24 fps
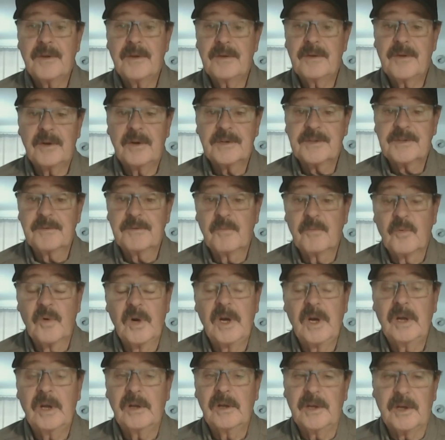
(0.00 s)
there's some
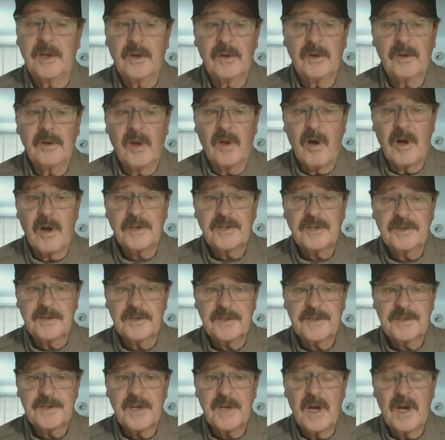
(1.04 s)
really good
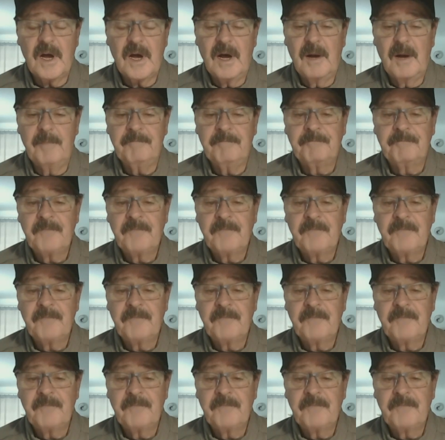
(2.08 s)
launches. The